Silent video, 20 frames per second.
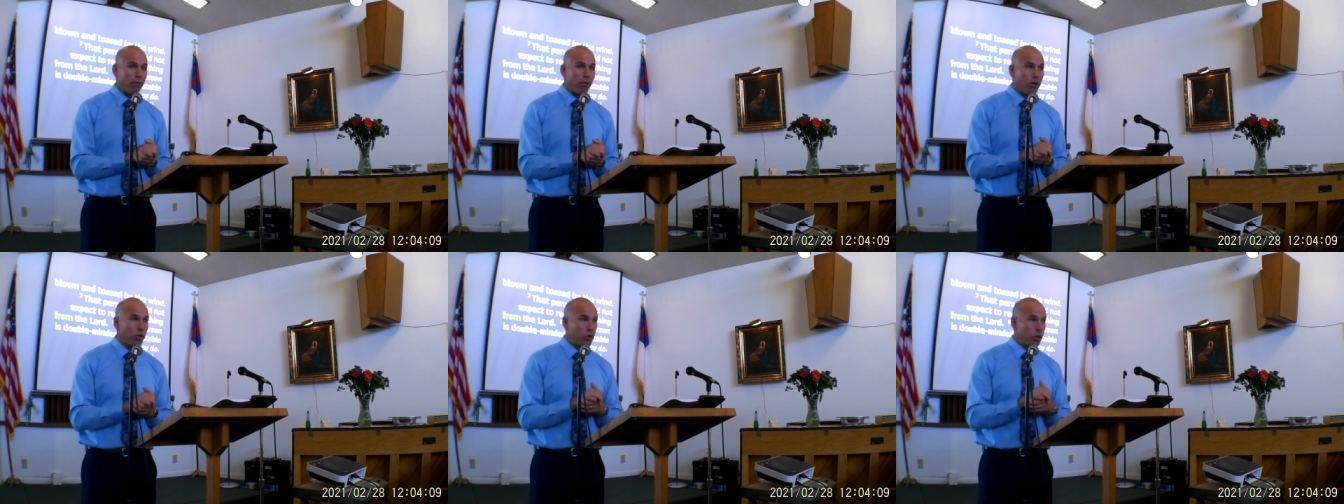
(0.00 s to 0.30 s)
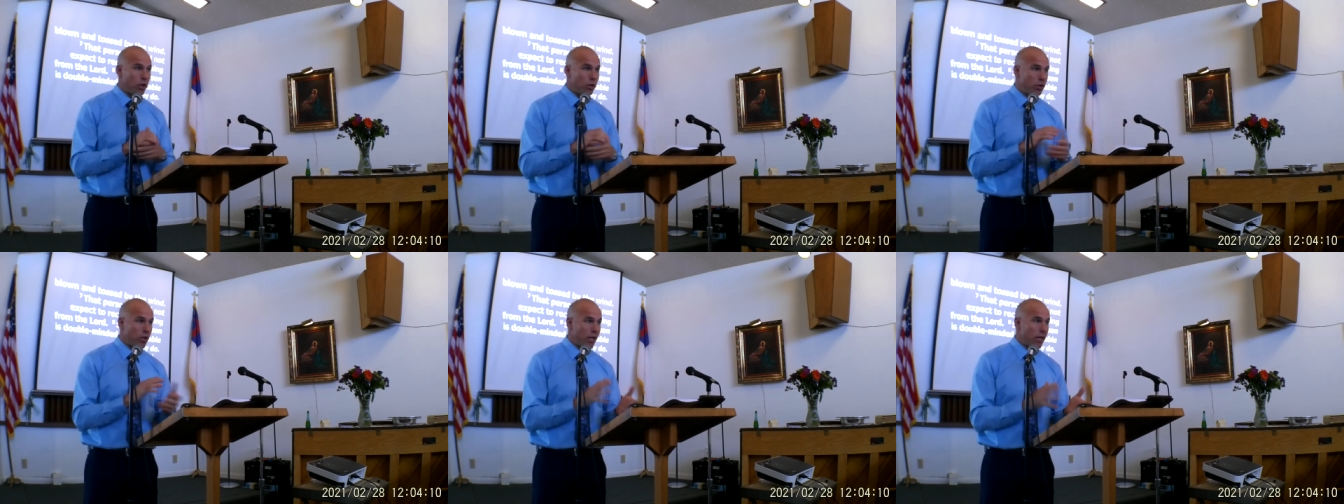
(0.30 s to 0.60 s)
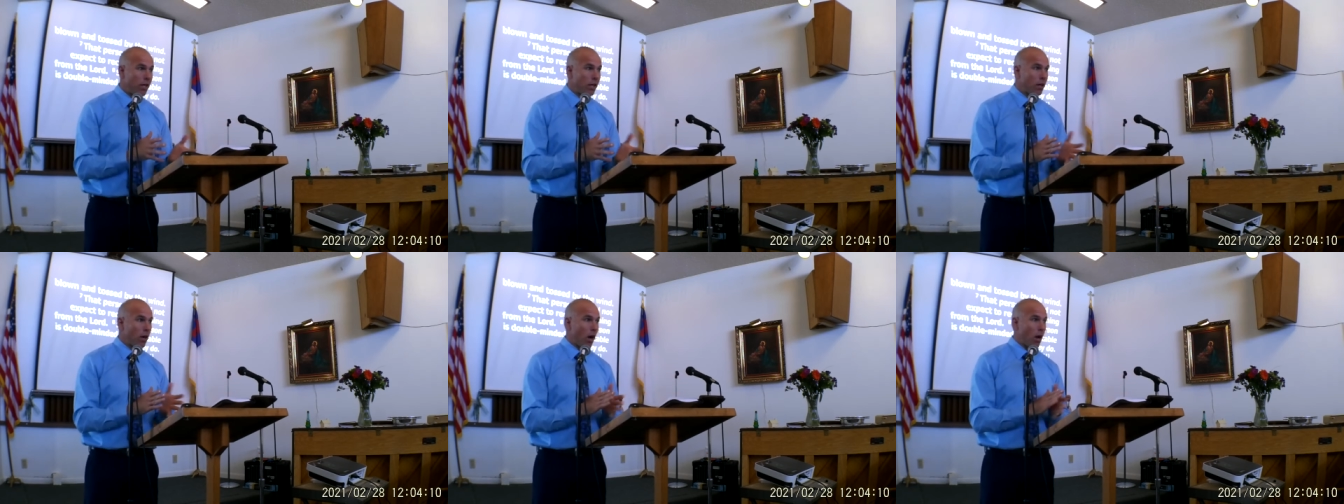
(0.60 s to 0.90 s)
She
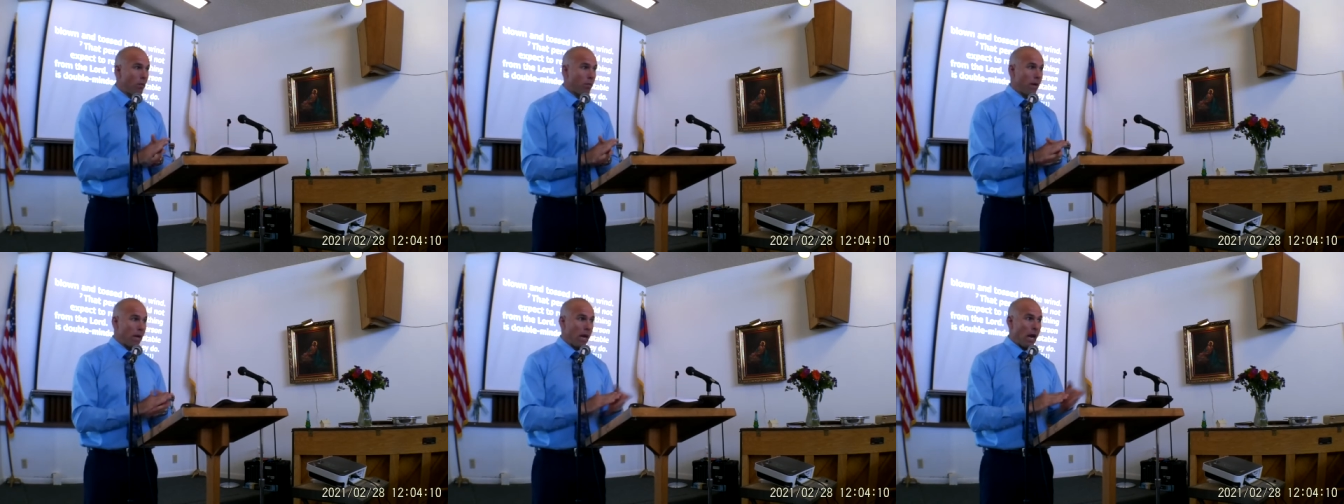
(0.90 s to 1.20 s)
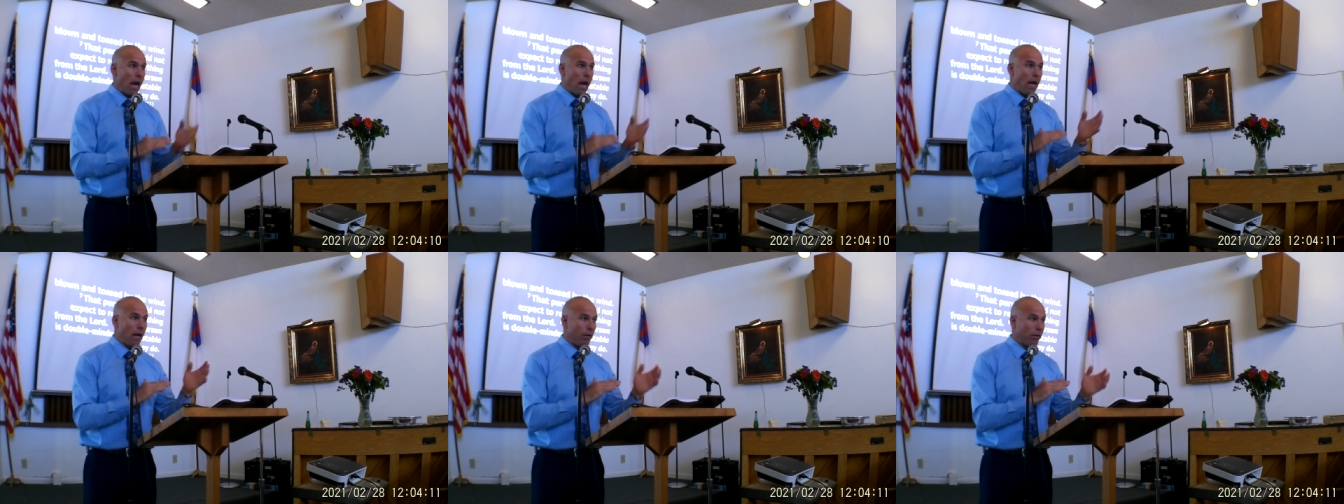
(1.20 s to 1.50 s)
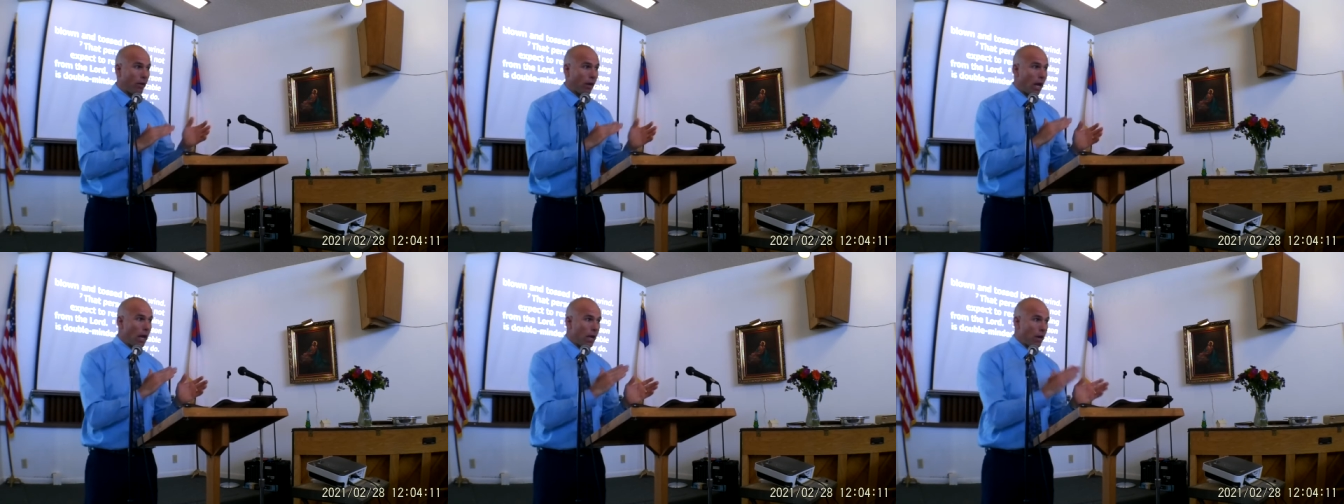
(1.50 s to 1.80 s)
cheated on me, and
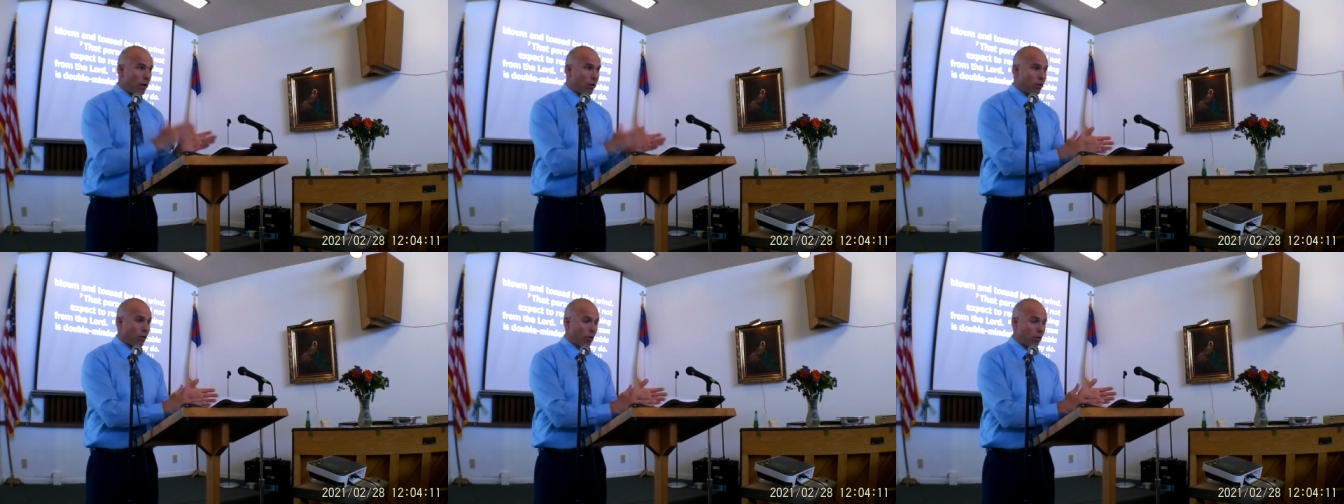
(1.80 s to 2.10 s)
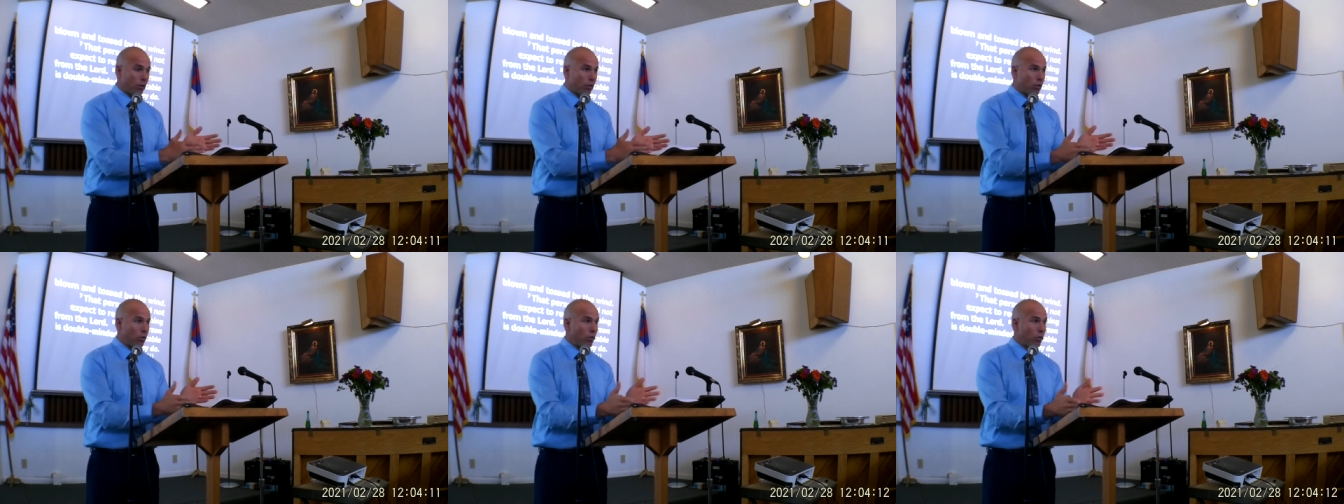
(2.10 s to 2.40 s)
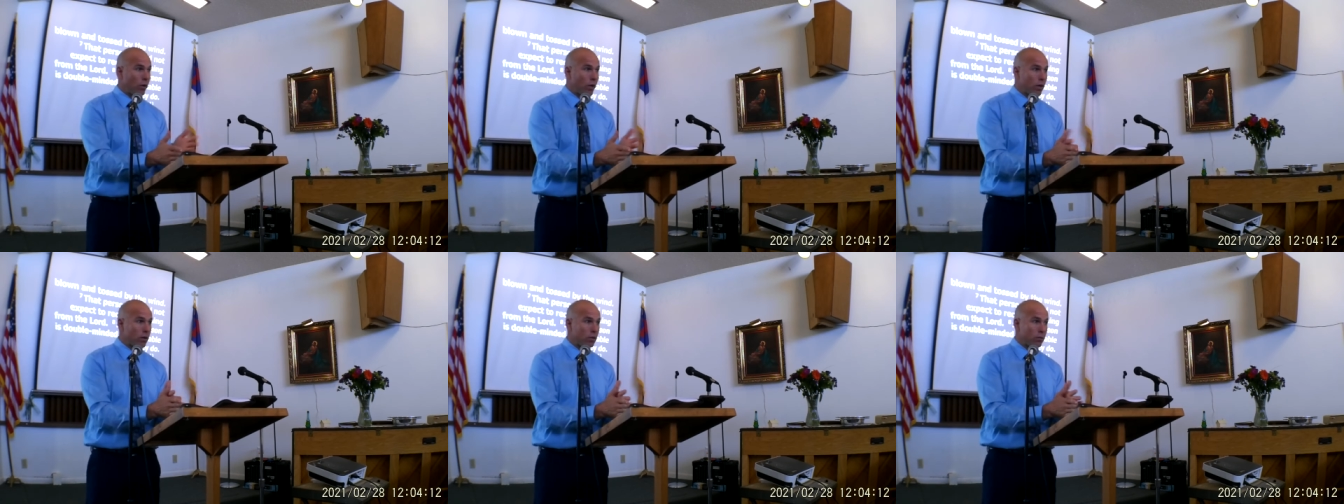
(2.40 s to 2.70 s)
it took two
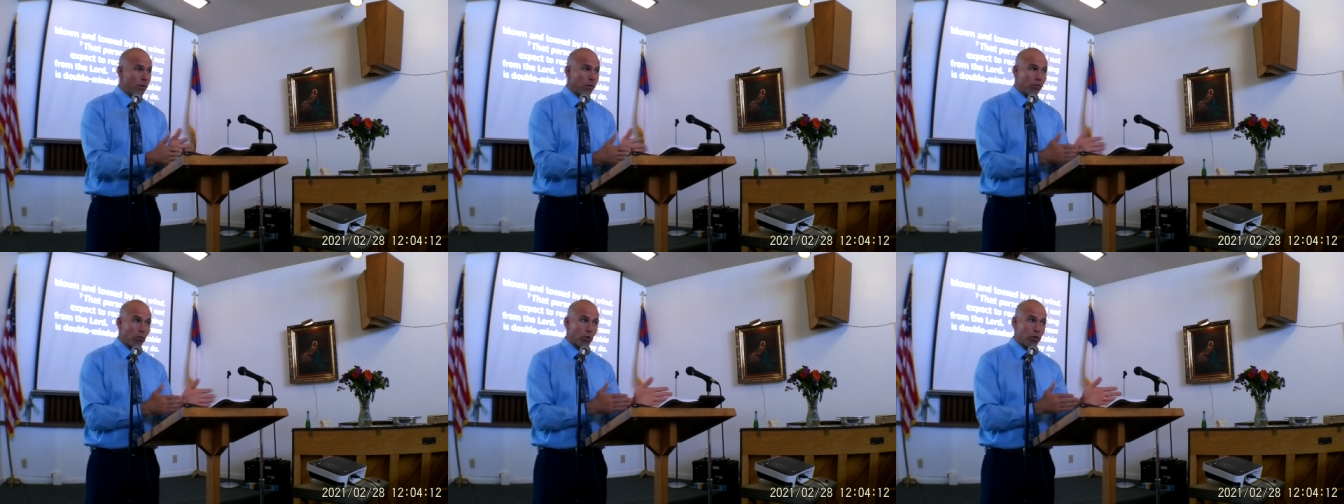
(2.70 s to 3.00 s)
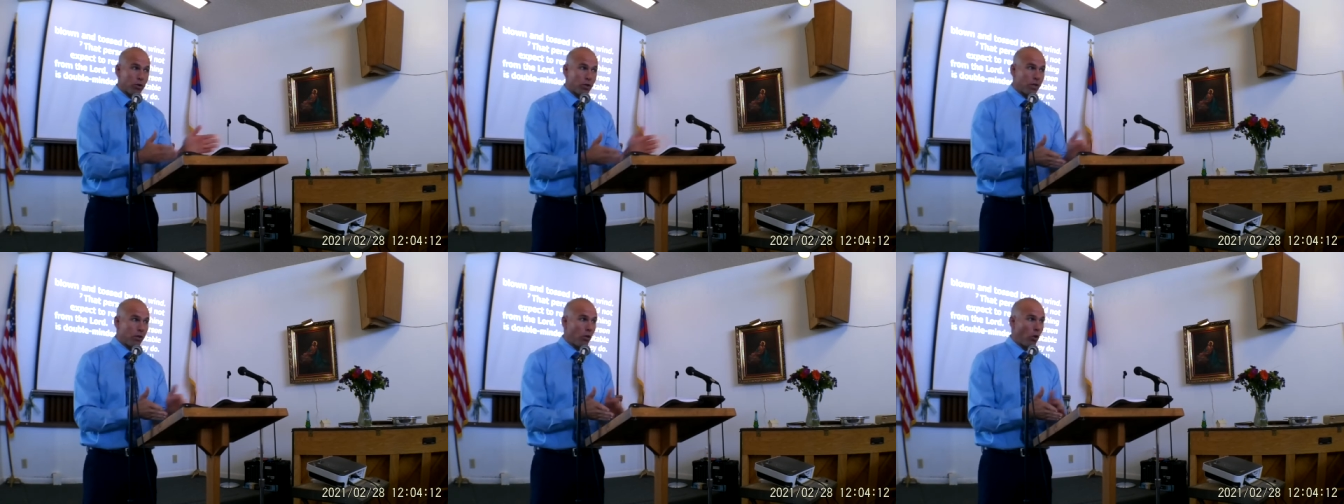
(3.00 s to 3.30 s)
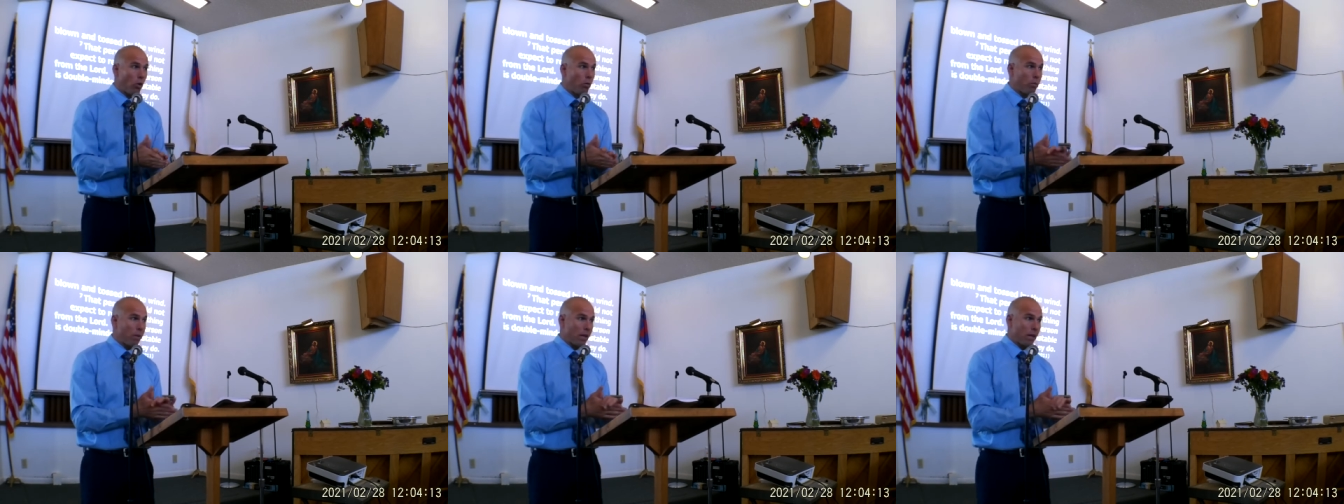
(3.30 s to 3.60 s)
years before she told me,